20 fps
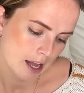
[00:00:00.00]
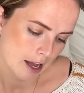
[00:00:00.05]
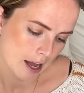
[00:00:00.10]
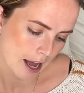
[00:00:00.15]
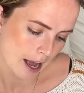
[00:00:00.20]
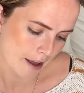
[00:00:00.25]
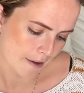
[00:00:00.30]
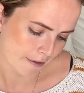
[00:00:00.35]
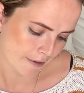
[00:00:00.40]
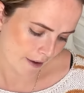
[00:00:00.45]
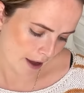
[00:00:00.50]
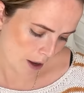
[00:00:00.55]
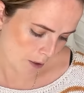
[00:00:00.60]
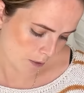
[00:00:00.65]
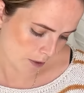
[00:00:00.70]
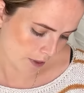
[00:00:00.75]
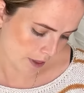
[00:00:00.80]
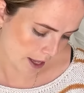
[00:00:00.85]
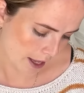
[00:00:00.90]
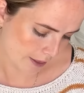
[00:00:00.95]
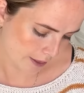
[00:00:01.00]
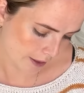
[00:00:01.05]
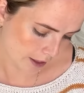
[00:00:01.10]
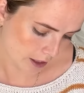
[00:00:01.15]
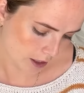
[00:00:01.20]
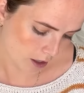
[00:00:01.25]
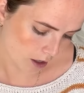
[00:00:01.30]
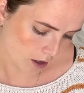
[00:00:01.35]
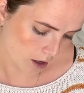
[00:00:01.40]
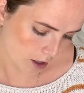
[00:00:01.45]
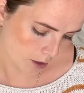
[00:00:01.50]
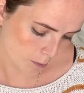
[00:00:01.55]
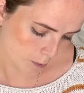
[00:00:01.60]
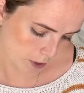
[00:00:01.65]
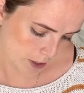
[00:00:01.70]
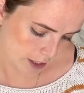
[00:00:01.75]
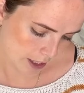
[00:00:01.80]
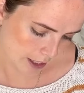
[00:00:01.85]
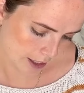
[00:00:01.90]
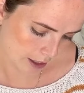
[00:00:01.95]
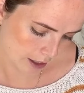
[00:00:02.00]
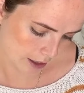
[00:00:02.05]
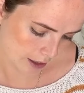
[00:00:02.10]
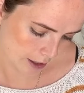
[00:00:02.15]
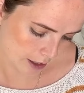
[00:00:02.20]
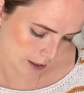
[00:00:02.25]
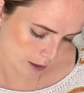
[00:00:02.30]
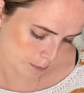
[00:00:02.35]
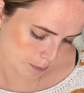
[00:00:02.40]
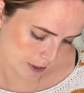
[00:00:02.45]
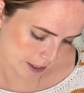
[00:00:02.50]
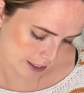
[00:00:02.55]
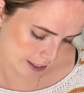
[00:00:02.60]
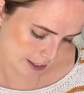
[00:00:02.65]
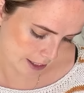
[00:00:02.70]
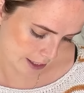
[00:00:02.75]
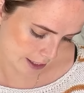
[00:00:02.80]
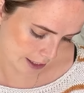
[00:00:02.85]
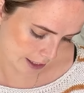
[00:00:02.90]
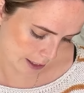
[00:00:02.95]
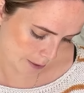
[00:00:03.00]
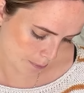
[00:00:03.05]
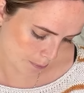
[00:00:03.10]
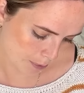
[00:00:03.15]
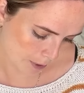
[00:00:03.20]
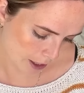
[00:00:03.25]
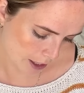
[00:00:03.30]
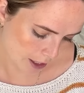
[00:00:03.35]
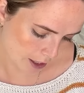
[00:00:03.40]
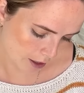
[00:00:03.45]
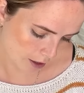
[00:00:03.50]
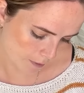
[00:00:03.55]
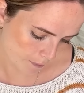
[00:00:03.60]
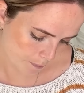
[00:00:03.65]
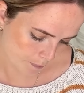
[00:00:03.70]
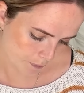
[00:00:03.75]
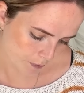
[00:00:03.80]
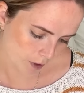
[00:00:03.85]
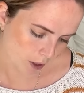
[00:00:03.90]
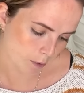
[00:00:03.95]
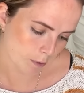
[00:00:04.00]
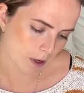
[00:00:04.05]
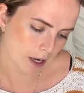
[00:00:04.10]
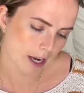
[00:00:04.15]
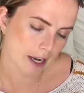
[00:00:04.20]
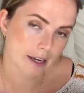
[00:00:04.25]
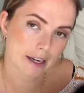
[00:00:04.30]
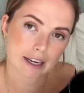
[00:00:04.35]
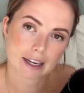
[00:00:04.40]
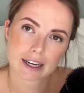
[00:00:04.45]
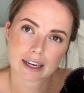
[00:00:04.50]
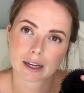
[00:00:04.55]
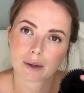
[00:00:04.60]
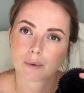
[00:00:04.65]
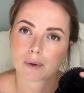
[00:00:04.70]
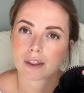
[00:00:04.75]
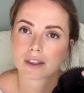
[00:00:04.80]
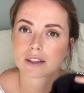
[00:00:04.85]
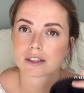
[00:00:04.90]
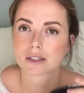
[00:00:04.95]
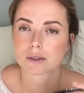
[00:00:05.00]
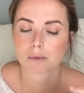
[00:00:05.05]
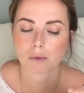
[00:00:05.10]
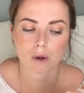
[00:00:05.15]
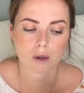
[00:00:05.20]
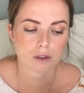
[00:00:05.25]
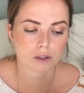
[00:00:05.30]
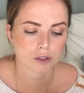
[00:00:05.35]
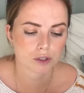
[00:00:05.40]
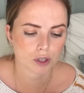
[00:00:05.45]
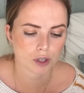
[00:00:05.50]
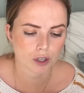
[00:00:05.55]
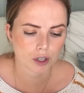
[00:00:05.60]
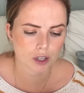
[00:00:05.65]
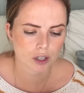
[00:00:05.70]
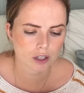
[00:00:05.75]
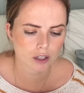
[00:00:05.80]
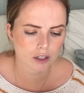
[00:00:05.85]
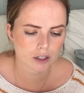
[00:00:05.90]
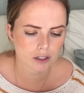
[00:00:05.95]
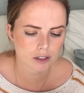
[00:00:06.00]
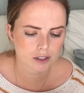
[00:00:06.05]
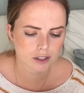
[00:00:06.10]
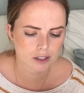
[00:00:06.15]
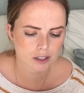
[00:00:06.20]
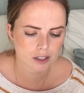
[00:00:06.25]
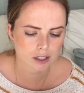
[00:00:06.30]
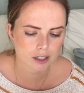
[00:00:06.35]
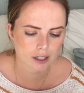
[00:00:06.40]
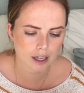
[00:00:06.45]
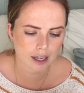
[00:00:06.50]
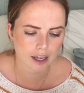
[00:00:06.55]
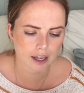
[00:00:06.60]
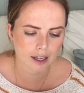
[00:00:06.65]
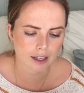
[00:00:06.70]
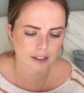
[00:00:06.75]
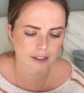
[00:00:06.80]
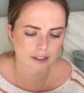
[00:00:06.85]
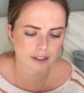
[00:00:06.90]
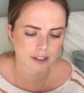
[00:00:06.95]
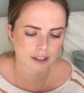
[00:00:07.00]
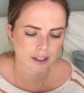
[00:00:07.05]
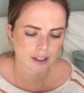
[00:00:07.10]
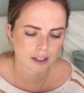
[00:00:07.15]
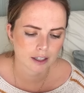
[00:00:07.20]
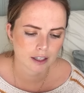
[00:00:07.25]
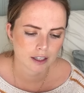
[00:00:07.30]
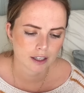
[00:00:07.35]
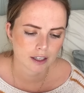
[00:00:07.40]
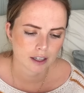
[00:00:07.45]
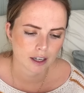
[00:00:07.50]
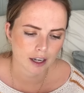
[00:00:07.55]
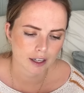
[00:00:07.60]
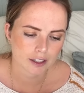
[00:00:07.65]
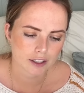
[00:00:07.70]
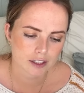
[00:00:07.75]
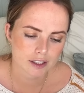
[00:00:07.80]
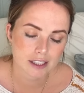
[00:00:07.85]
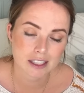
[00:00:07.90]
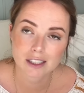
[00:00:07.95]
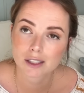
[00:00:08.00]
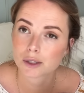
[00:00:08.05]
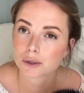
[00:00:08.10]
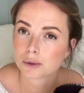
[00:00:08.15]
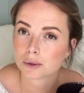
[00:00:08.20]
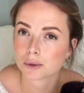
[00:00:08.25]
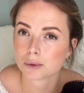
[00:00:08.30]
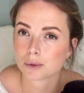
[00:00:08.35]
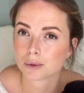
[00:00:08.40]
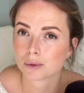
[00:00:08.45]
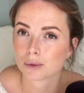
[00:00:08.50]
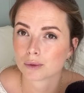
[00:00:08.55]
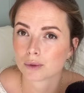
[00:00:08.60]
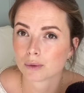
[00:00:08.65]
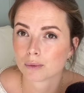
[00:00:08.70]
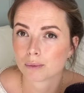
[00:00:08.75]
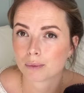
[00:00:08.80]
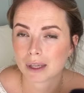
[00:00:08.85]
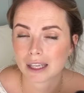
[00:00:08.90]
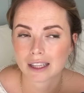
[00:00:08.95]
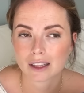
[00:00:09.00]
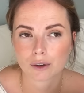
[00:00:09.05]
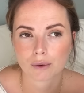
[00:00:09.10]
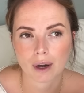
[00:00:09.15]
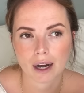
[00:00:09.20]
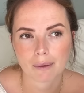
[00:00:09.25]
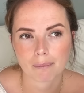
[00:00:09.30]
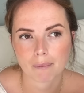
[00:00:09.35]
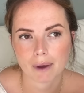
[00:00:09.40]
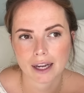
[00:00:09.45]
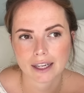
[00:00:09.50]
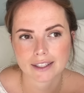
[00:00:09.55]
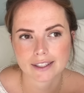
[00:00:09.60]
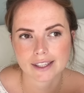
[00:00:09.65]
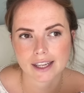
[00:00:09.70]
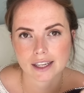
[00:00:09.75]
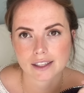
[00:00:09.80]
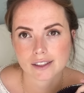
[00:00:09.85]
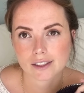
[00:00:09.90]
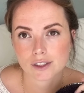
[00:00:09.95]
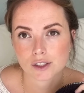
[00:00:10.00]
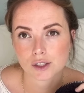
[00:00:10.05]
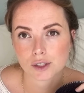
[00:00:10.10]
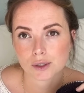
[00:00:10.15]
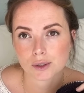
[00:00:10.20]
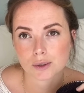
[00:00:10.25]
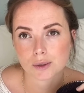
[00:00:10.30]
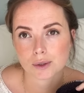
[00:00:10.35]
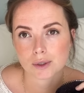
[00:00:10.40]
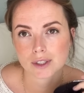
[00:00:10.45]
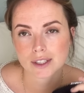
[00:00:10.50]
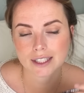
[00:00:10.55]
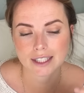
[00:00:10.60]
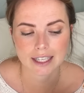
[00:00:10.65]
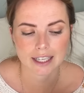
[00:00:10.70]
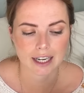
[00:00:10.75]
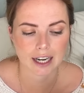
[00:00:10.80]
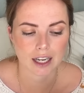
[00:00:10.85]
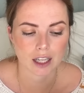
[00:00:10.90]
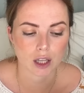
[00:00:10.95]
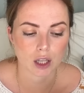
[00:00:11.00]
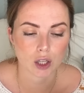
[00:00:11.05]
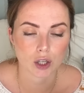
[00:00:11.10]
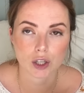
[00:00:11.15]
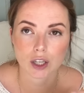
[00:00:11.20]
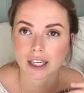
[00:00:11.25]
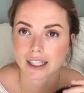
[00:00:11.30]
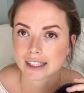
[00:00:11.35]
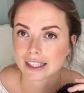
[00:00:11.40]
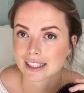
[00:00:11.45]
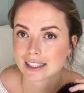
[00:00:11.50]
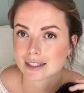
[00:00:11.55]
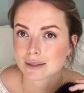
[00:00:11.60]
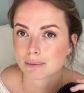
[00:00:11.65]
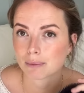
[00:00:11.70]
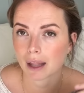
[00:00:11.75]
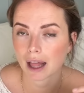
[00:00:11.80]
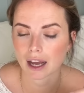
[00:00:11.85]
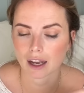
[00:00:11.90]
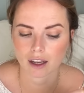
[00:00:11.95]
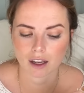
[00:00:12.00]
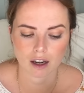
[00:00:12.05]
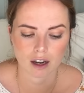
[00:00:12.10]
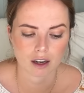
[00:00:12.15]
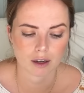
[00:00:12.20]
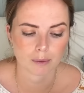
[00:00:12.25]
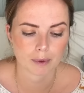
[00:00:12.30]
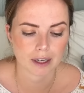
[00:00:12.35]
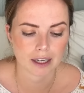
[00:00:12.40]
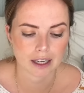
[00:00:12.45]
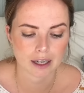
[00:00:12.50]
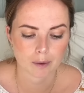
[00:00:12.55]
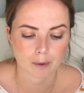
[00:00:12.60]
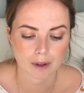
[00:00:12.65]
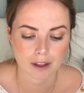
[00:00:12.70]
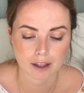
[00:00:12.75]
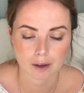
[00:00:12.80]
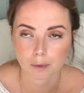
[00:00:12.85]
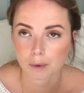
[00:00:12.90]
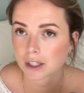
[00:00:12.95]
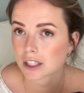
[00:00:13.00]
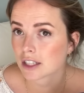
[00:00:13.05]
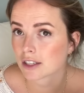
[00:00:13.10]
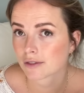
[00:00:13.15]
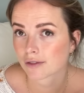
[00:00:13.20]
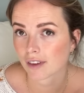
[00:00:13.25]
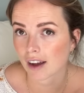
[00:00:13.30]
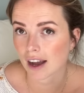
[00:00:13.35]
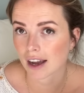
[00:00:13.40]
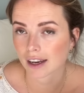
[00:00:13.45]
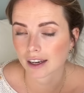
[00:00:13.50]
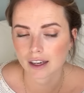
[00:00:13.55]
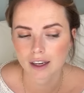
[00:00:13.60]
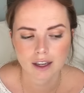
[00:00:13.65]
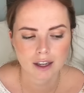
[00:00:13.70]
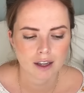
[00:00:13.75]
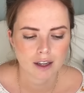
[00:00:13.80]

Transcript: I found that the yarn was a little bit slippy when I'm knitting with the small circulars, and I just need to be in the right mindset to sit and look at this black yarn when knitting with it, which is fine,